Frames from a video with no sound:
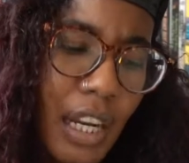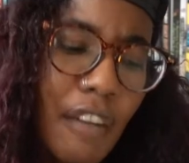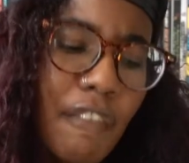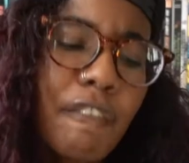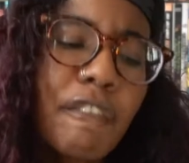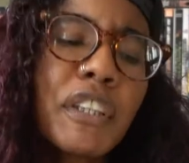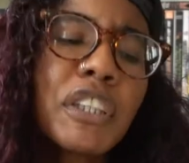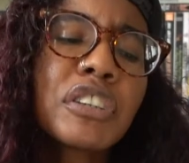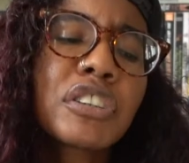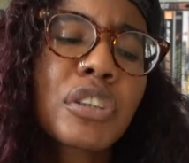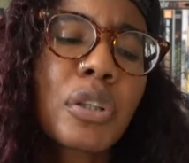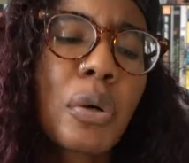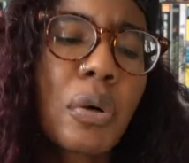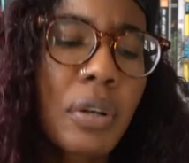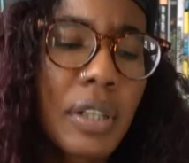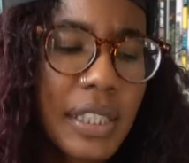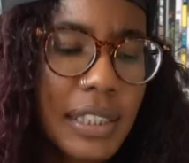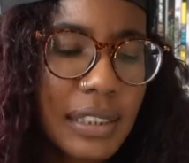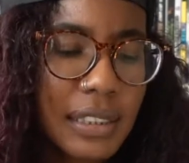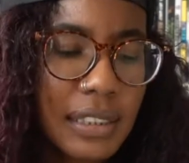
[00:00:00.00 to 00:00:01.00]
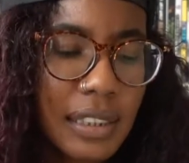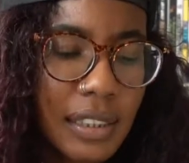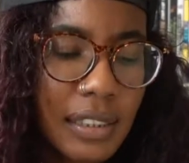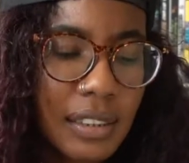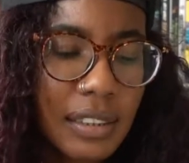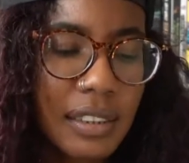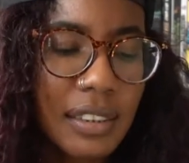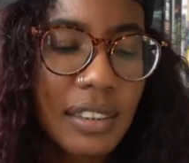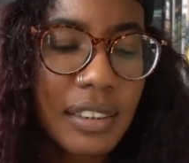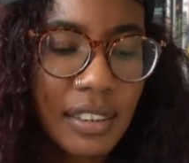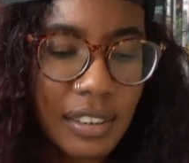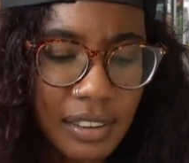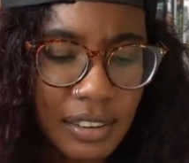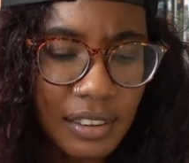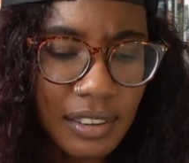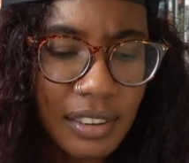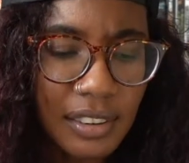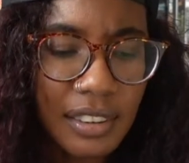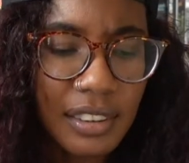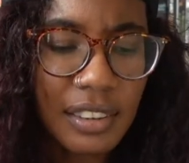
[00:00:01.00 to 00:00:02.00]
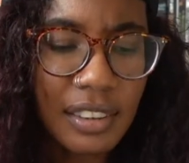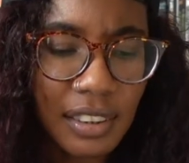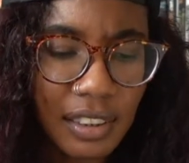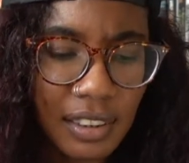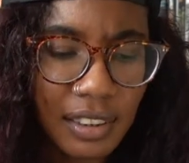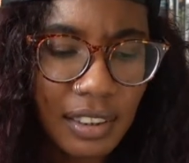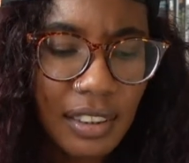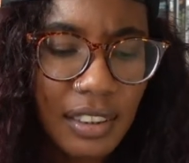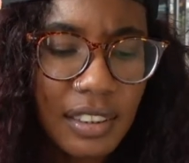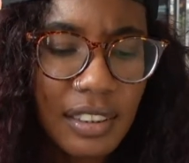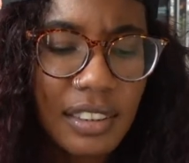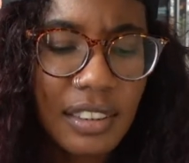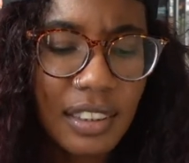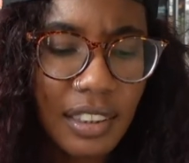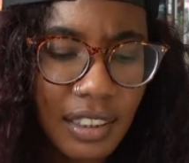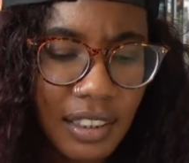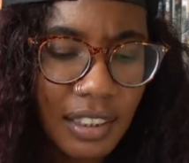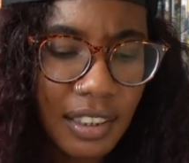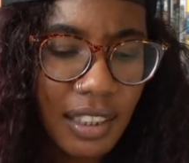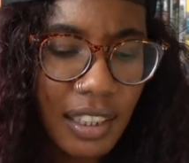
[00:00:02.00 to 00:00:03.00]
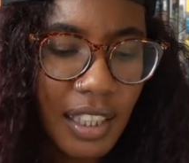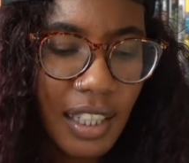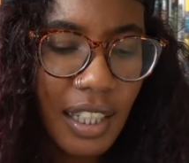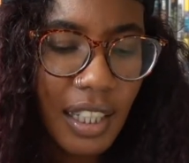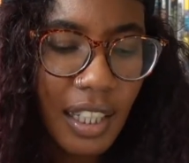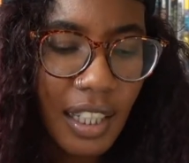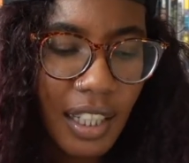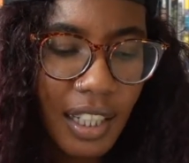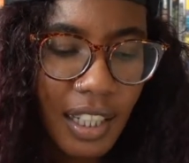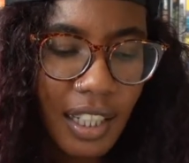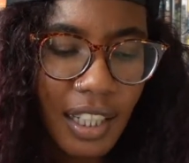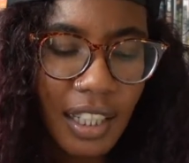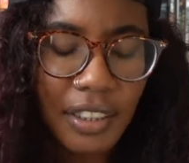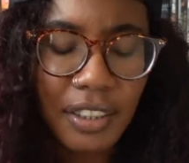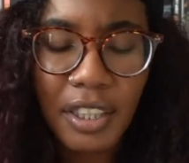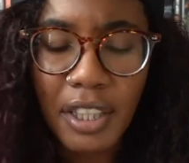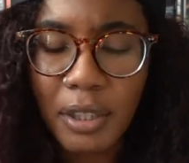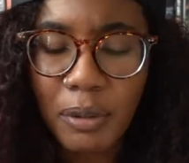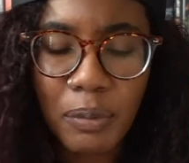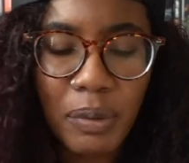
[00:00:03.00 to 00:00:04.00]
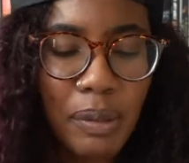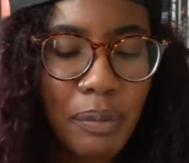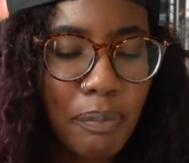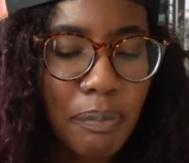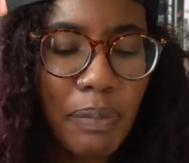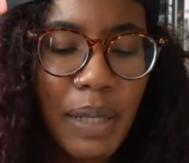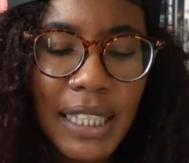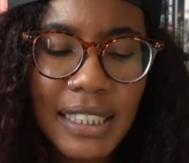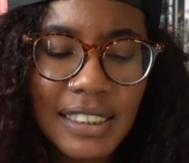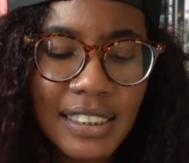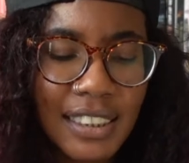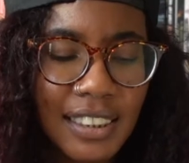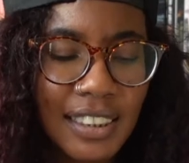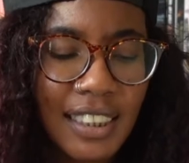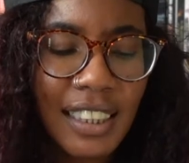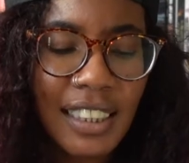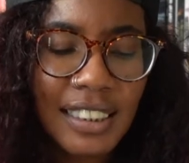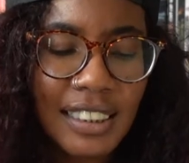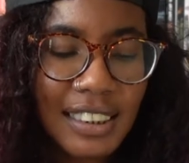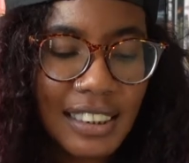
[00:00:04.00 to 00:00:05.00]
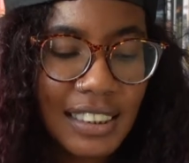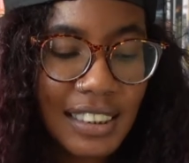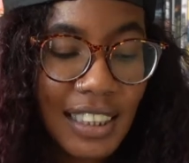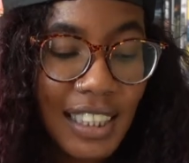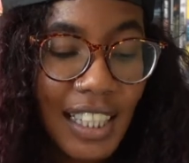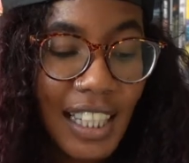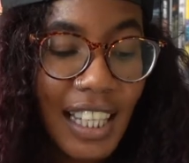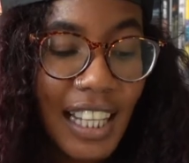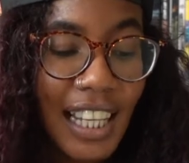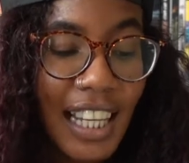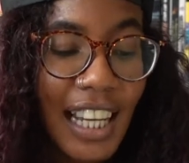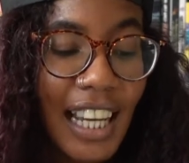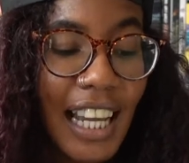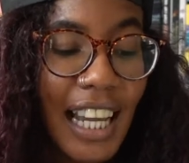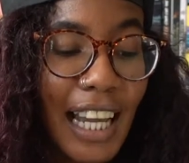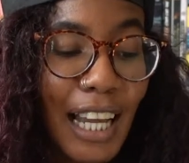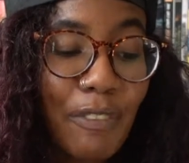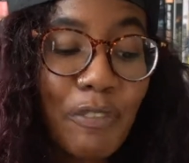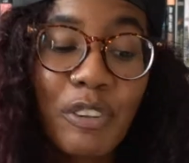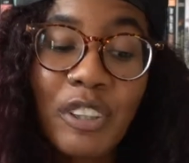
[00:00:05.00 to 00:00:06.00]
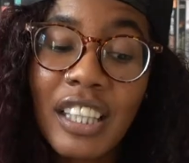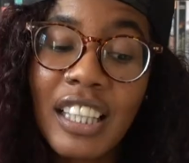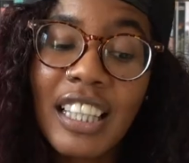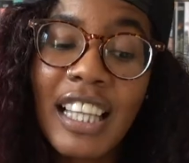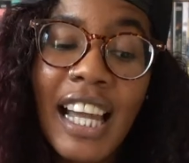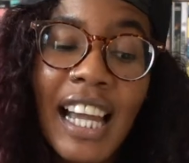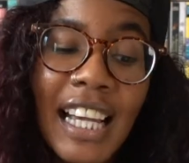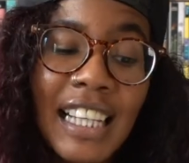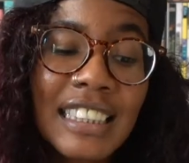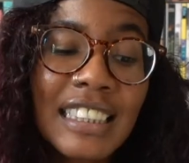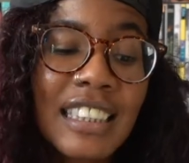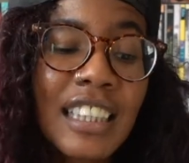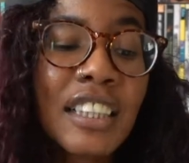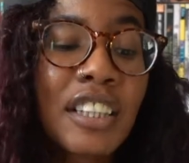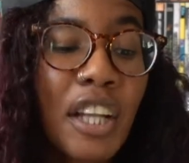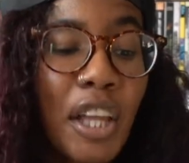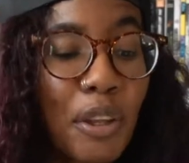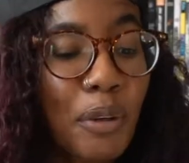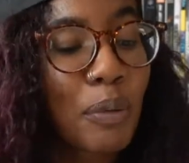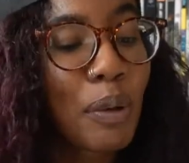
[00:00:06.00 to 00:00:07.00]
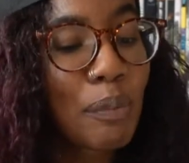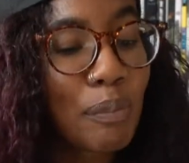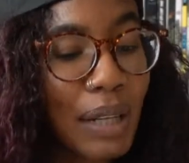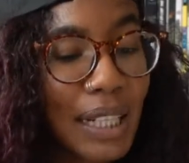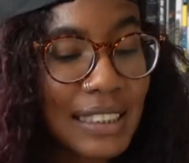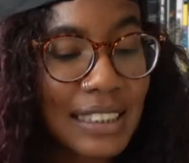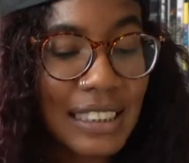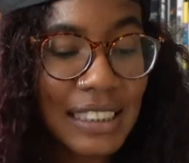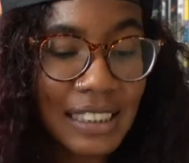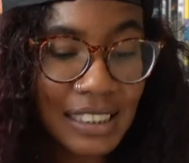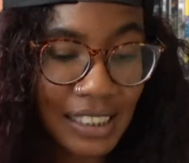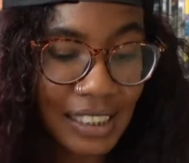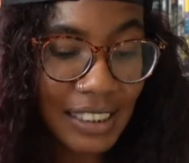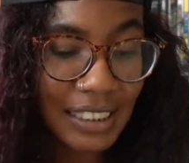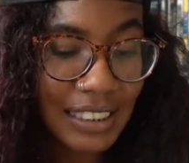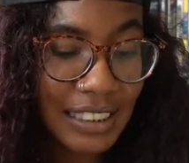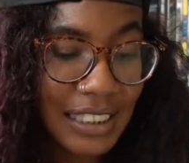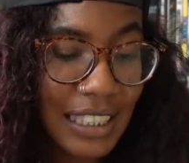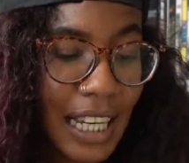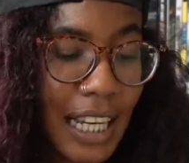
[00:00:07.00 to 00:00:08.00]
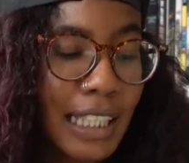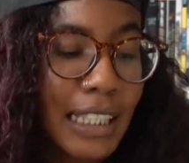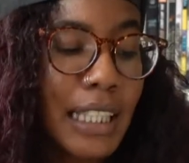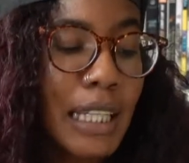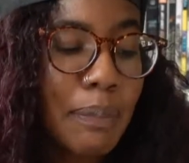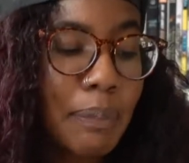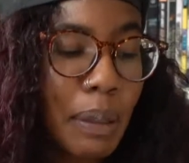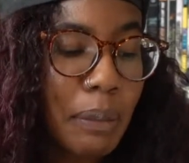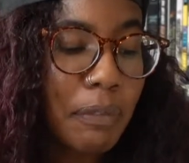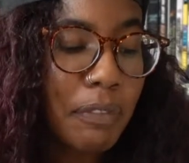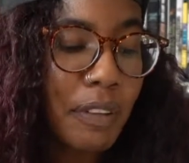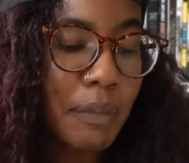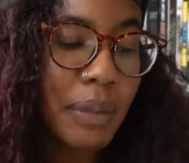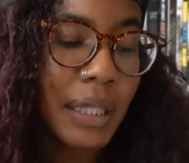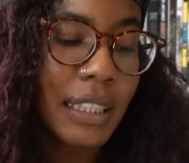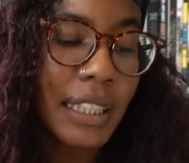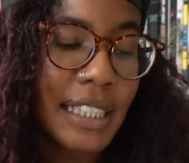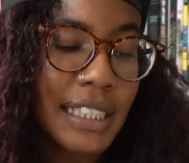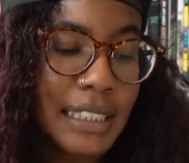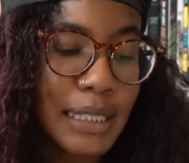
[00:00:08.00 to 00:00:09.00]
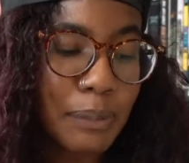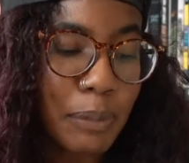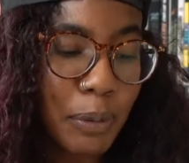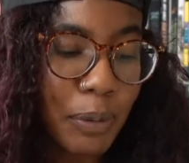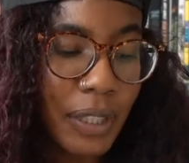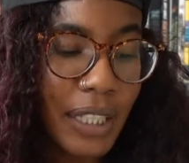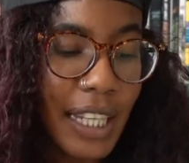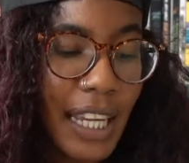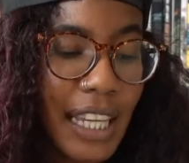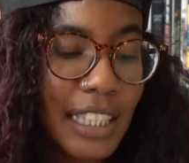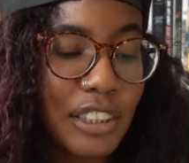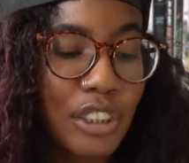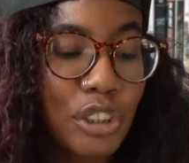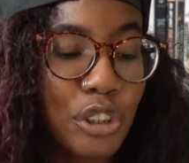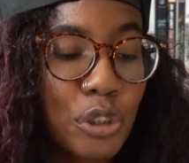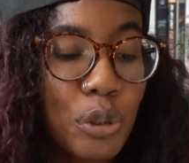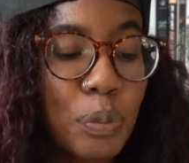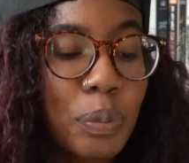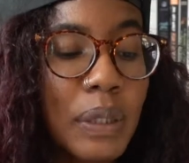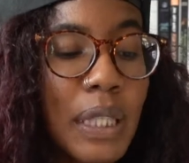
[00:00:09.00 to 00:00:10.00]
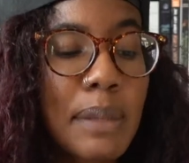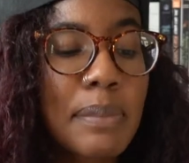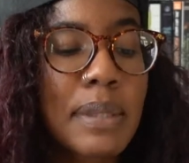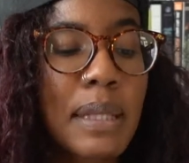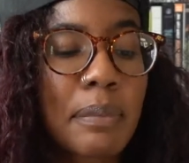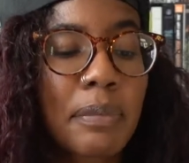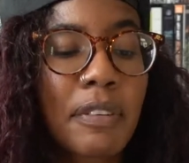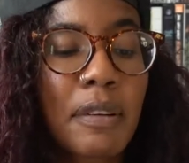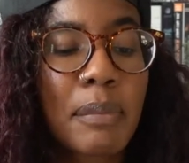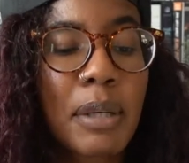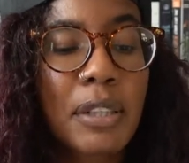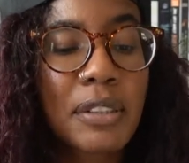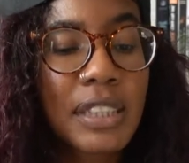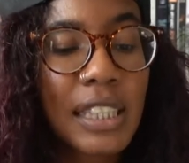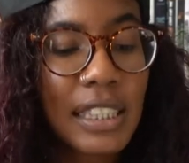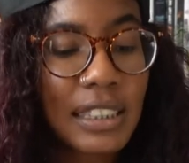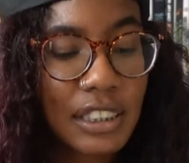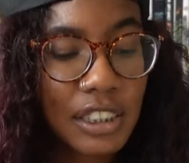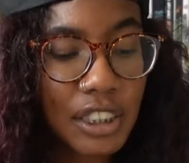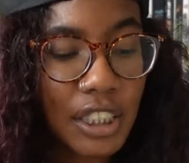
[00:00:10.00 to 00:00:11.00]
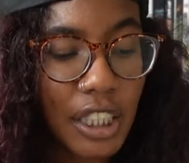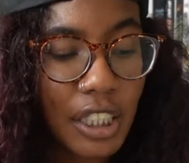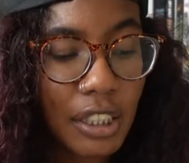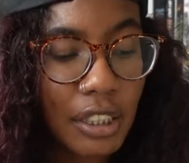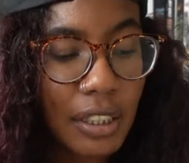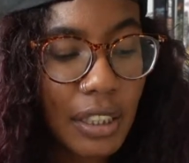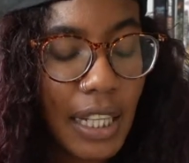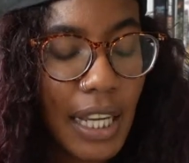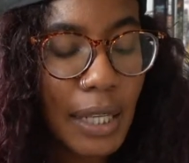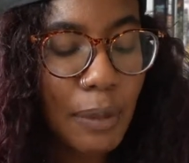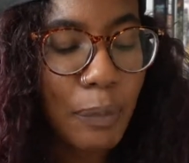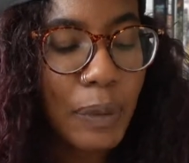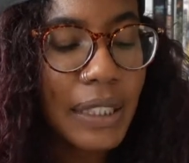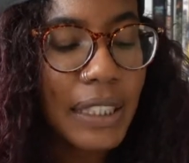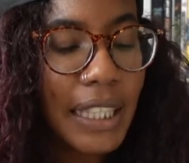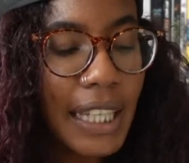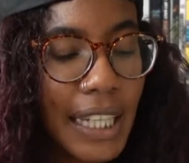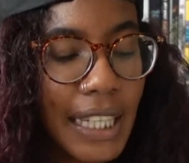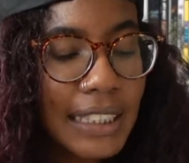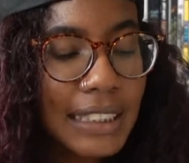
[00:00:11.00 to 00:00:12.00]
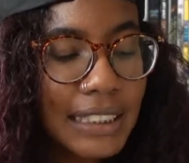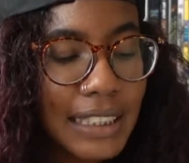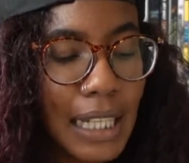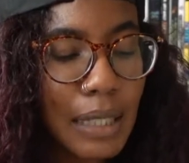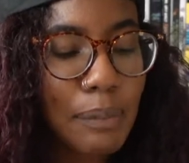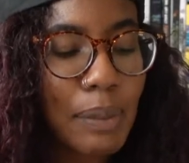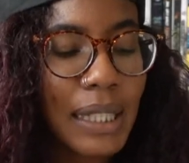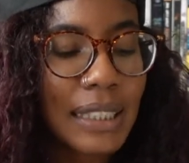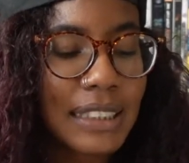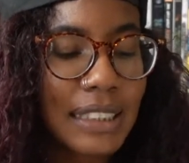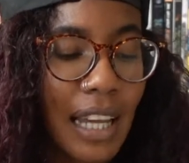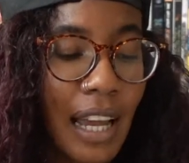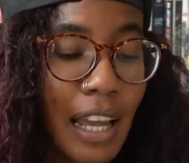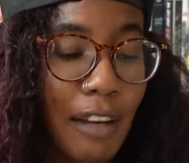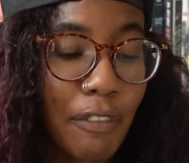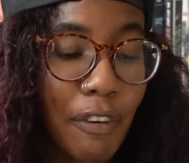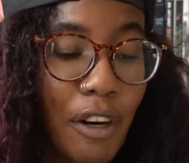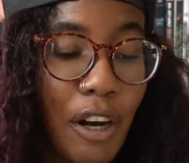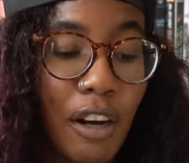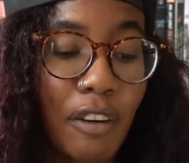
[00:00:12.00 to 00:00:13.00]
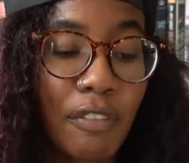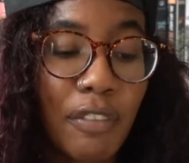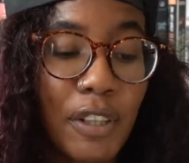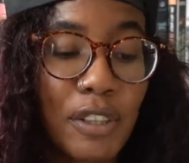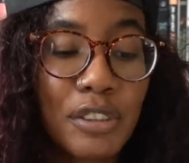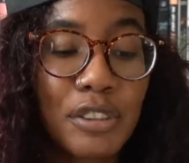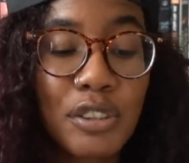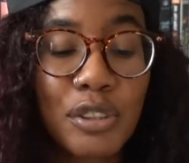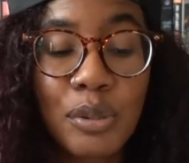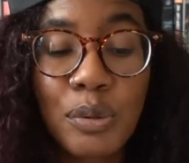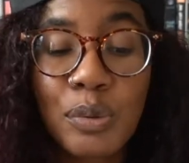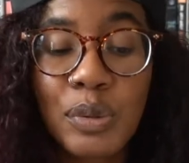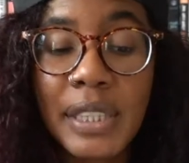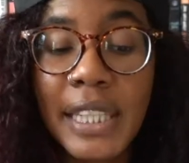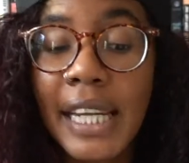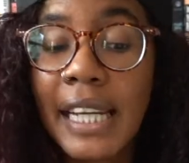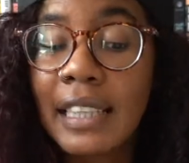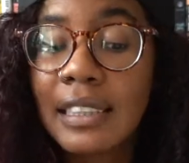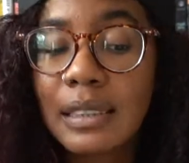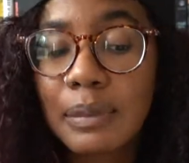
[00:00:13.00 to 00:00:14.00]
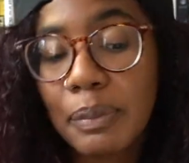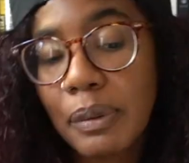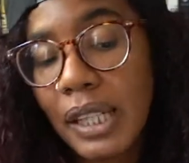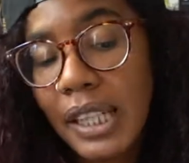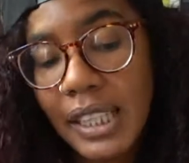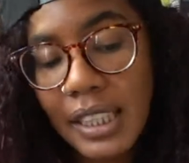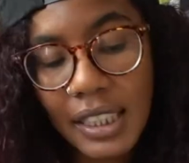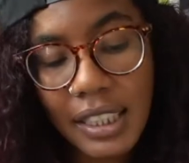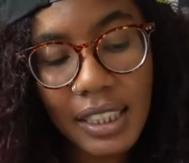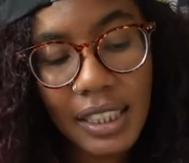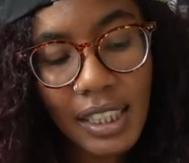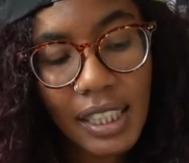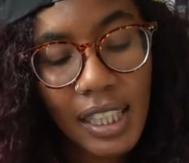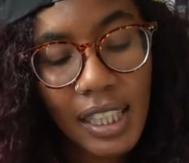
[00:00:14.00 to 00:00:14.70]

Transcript: First chorus. Dun, dun, dun. Another one bites the dust. After the last another one bites the dust, I leap up from the lazy boy as Jupe leaps up from her desk chair, and we land side by side for our burst to dance break.